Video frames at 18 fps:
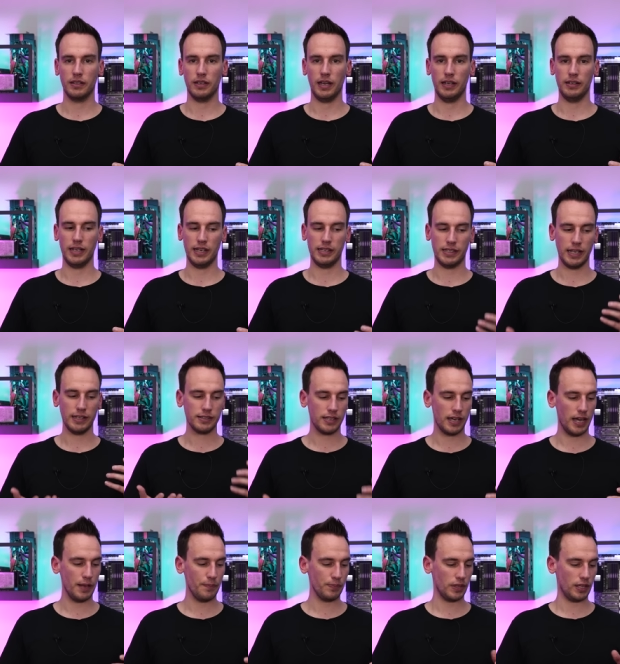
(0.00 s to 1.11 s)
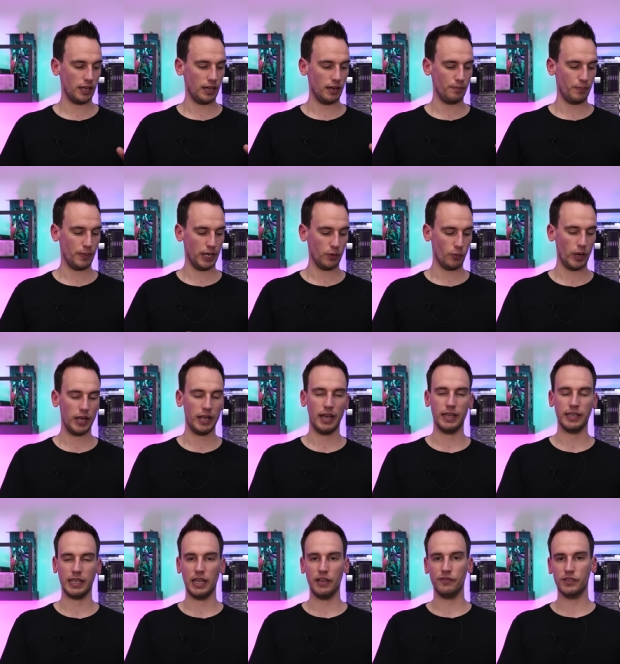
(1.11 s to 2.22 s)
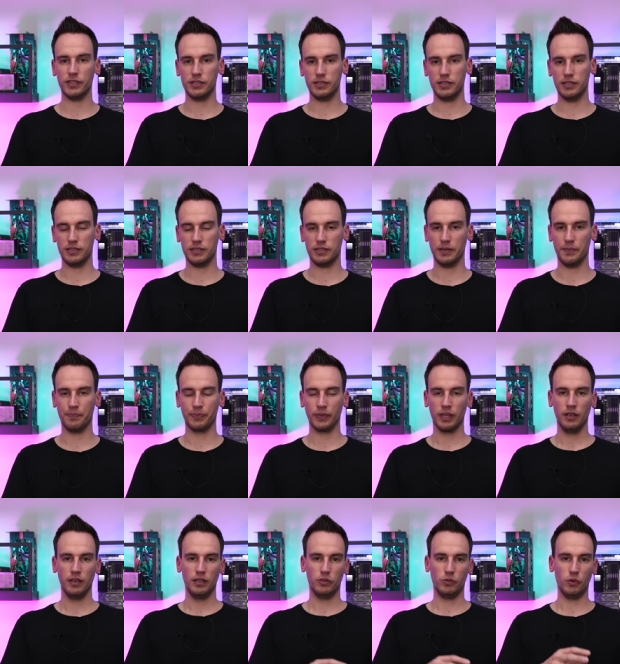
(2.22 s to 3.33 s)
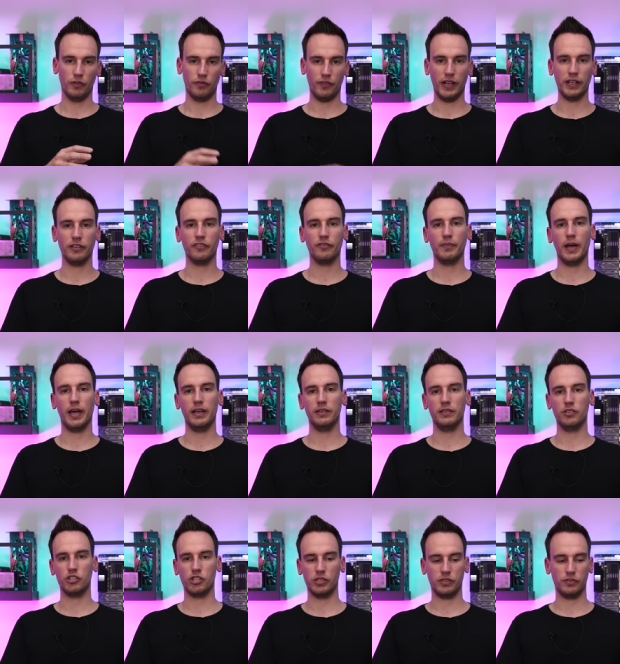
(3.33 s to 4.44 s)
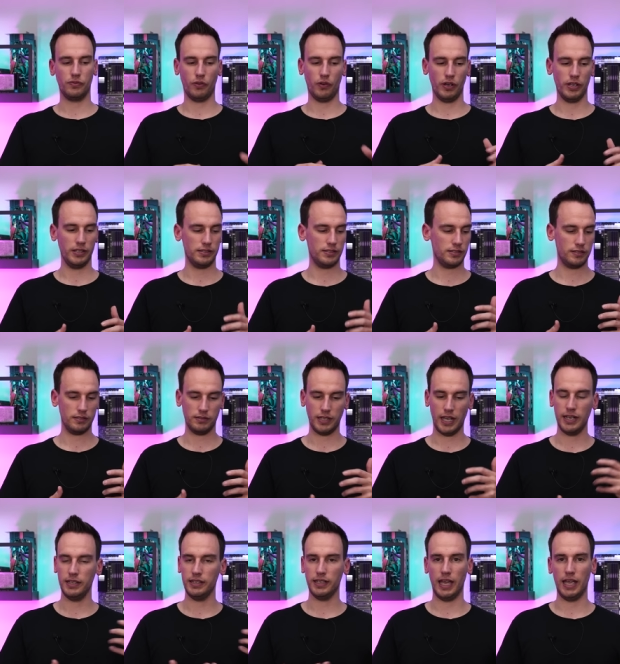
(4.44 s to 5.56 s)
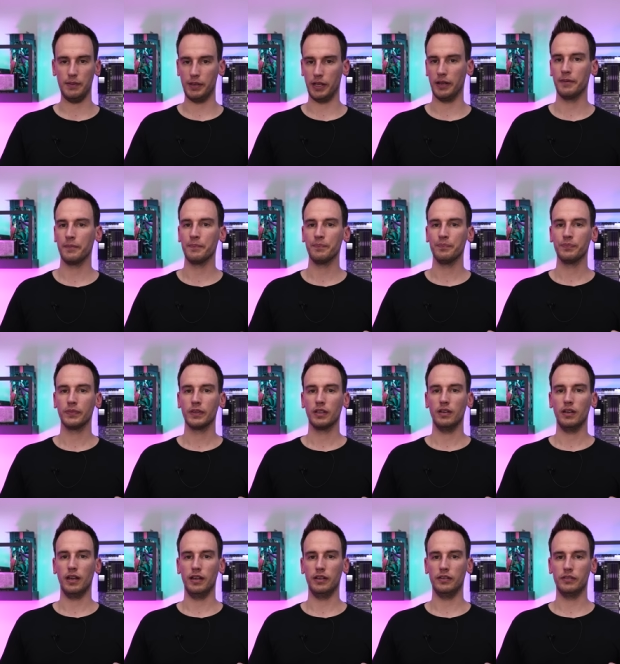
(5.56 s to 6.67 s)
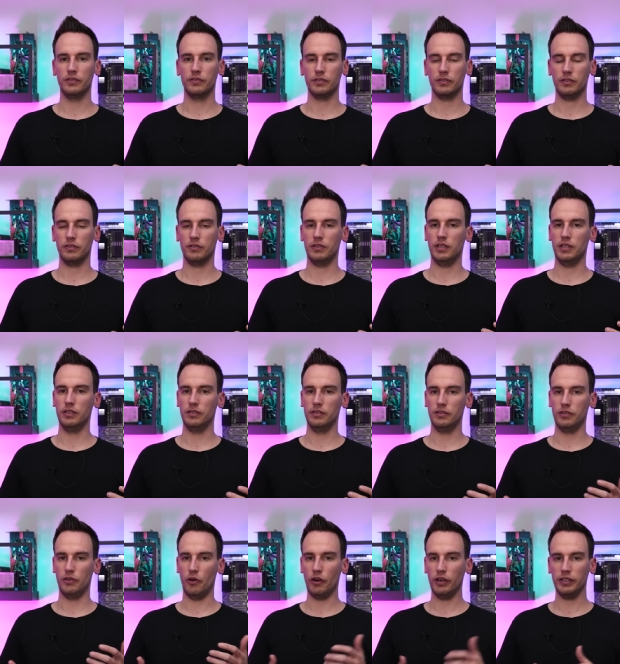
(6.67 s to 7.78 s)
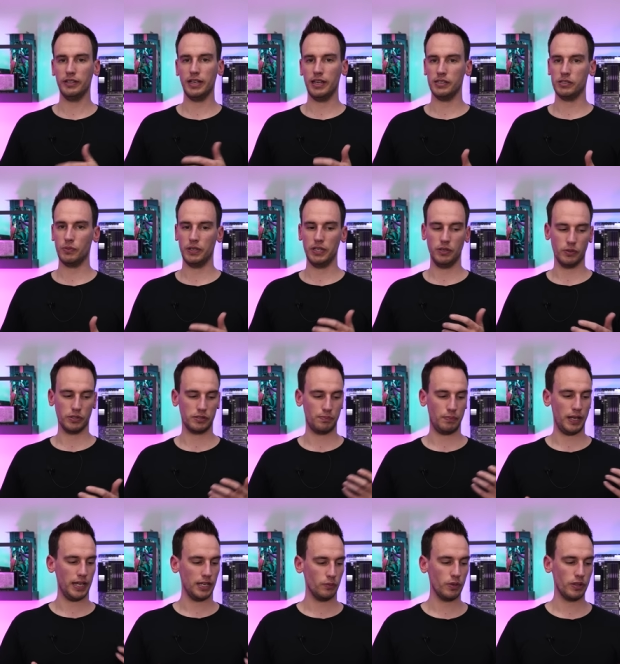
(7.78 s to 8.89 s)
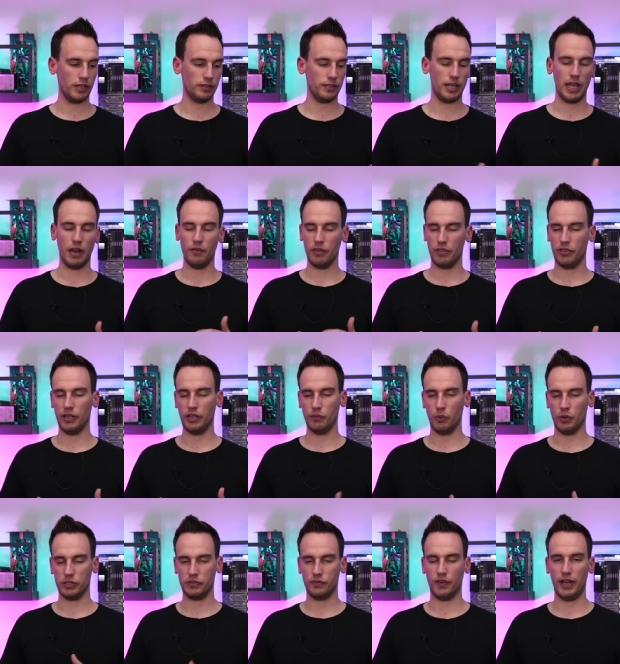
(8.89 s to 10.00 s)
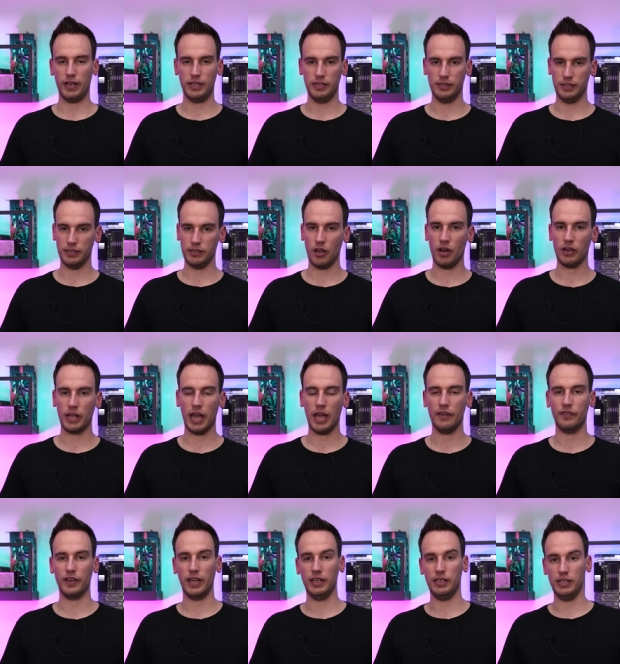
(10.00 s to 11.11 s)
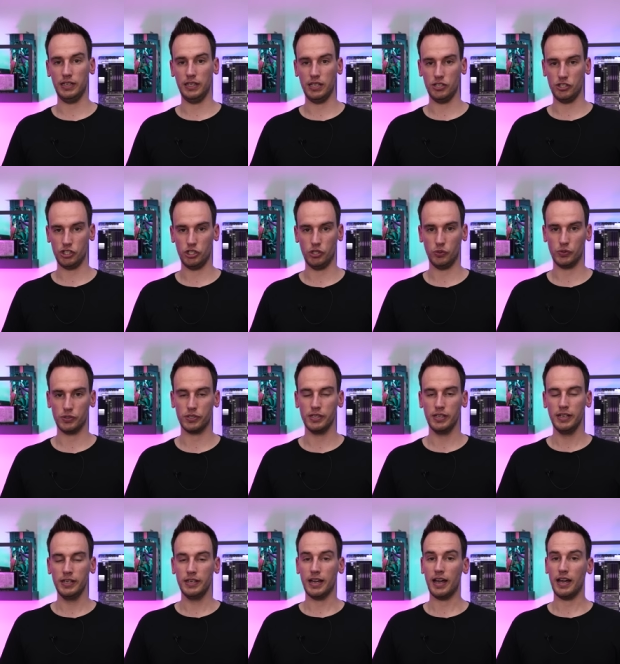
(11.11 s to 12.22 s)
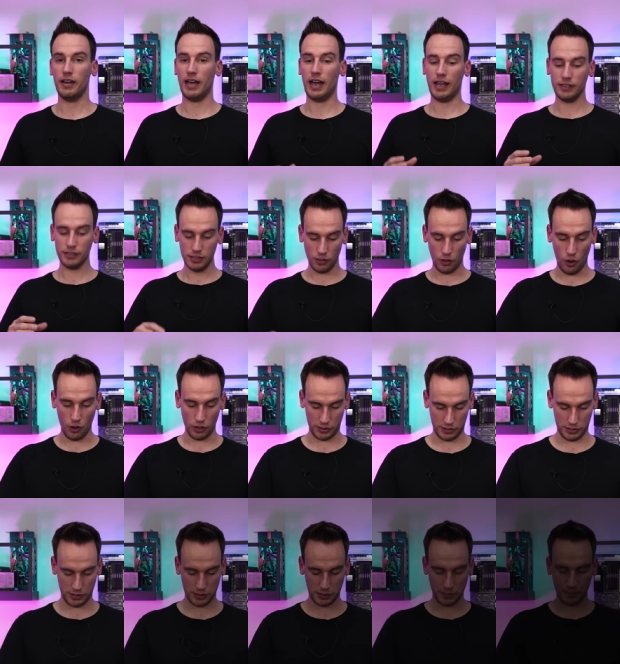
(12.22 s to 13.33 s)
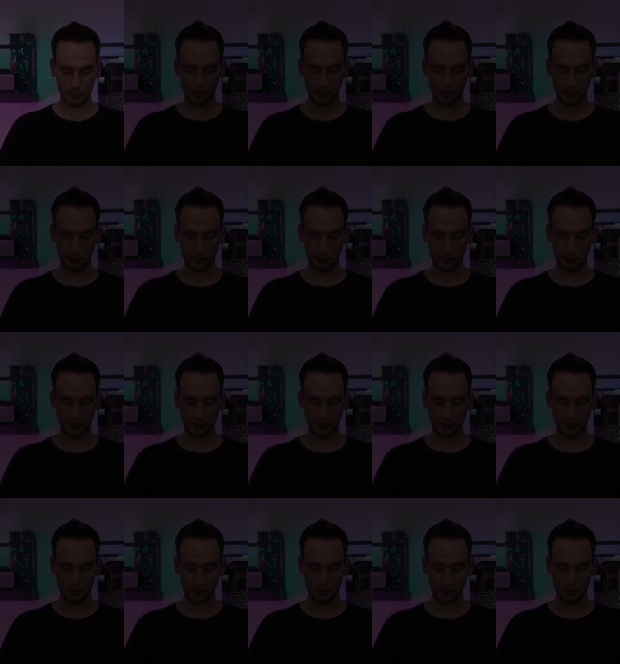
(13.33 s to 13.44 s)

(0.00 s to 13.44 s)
And at that time, by the way, I gave the system to a friend of mine just for his daily gaming. And in the early days when he was playing with it, everything was fine. He did not have any issues until August.